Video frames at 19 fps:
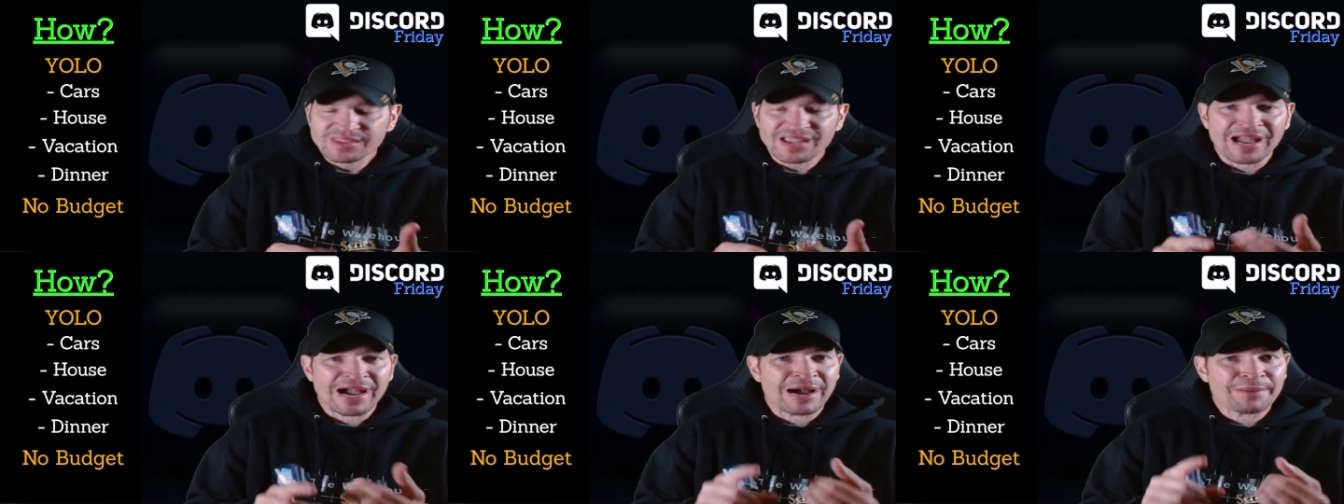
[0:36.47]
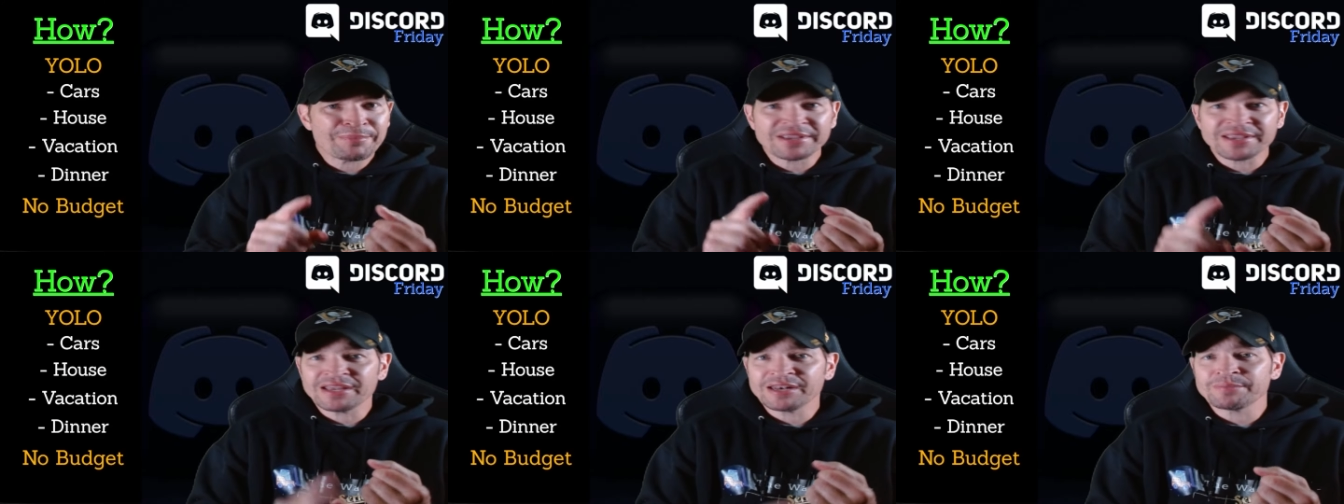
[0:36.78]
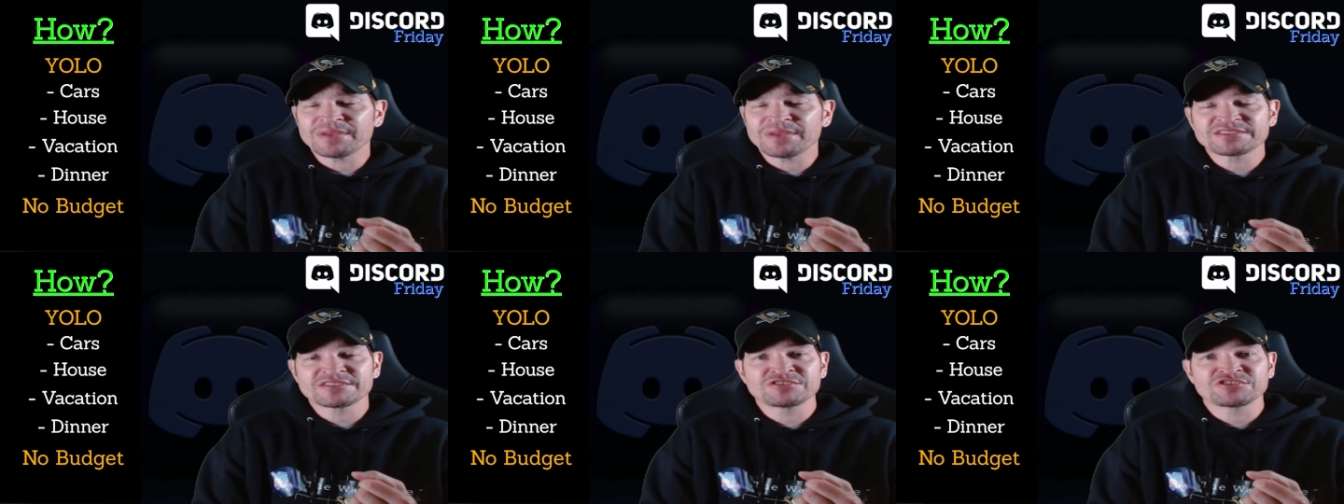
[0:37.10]
I've been
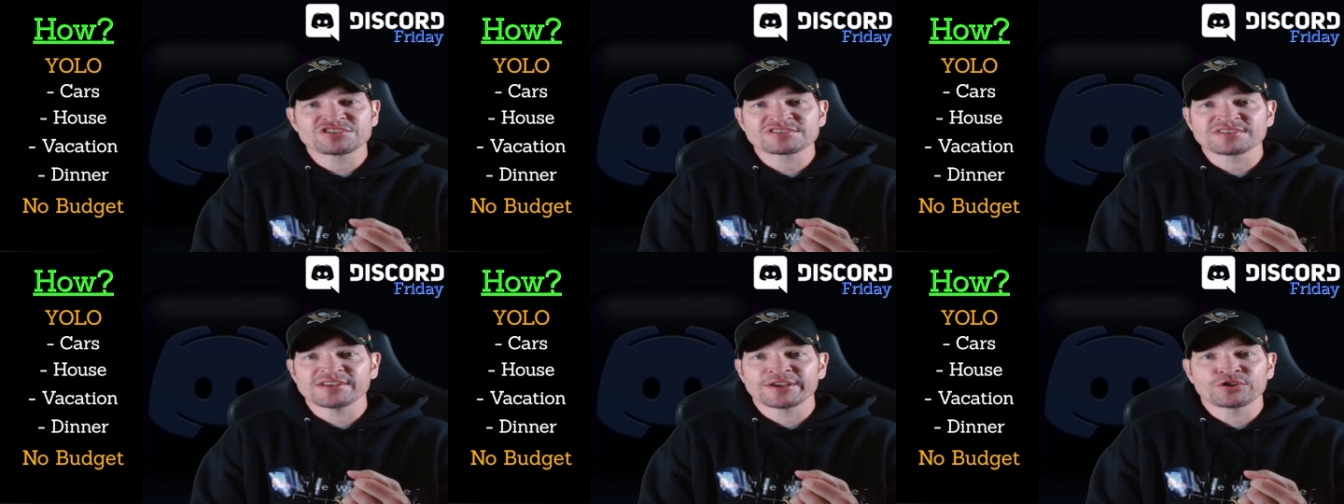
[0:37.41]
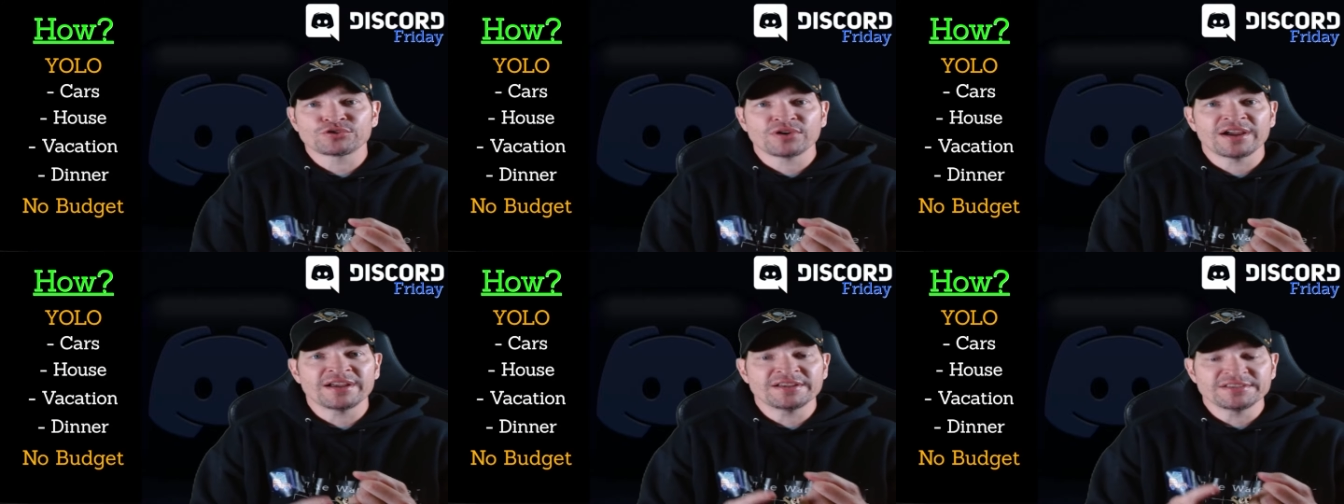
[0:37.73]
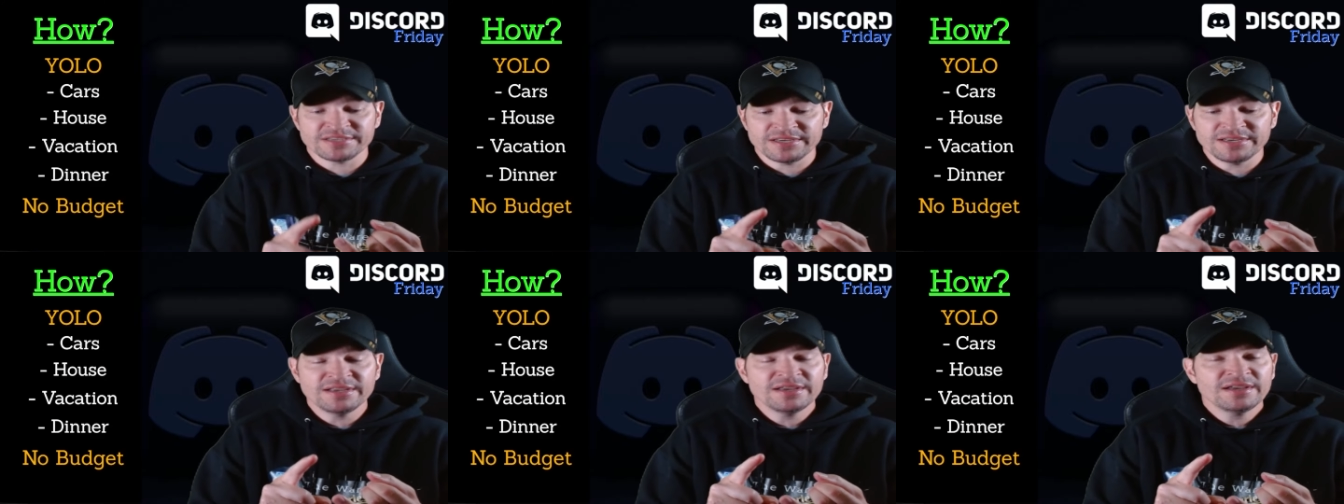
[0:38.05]
getting messages like
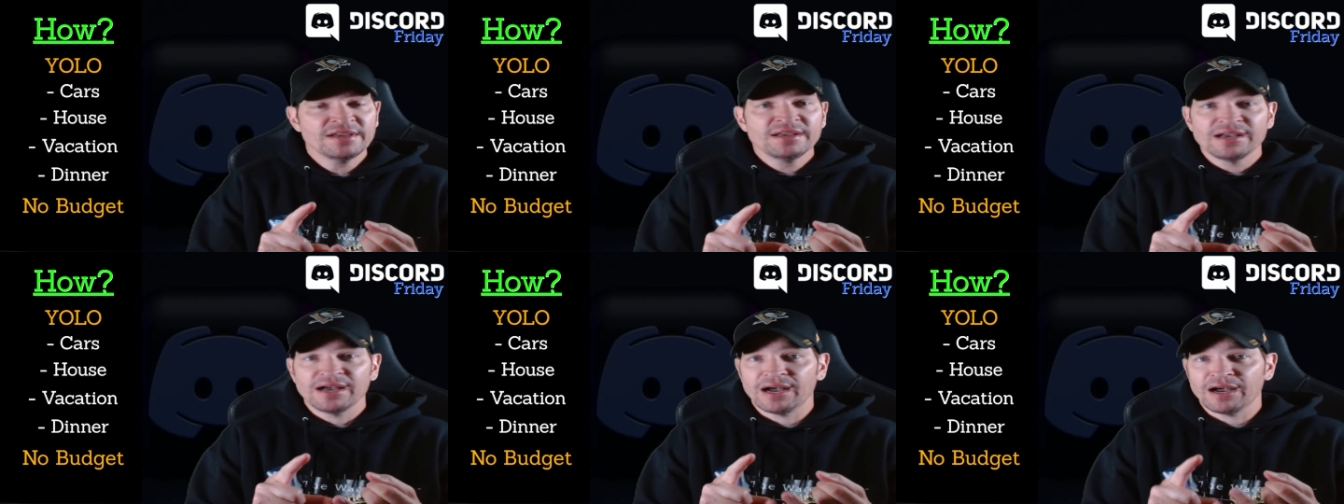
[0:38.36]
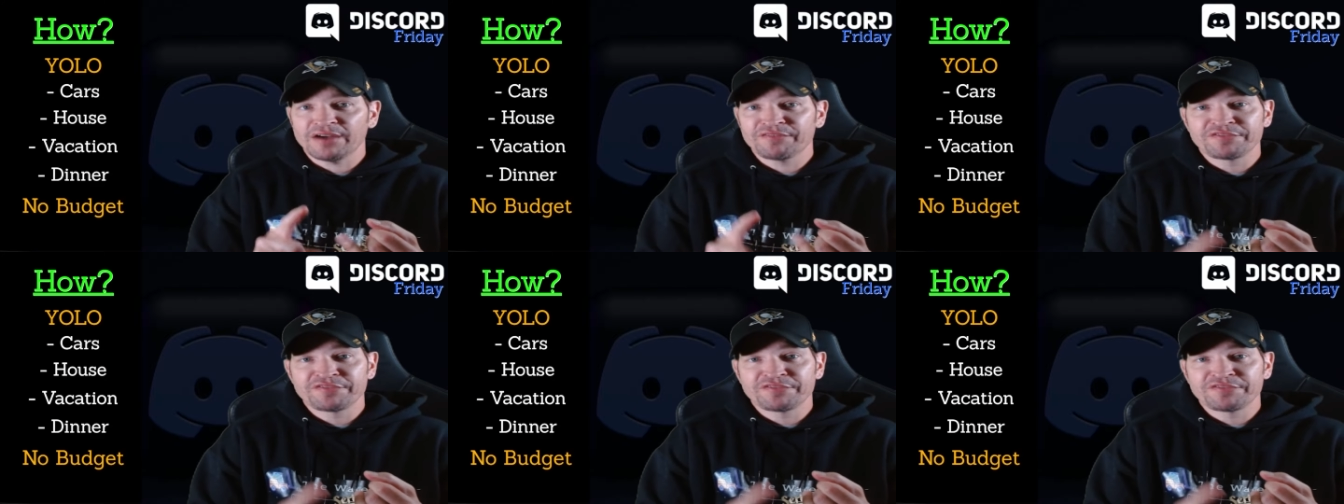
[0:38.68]
crazy uh,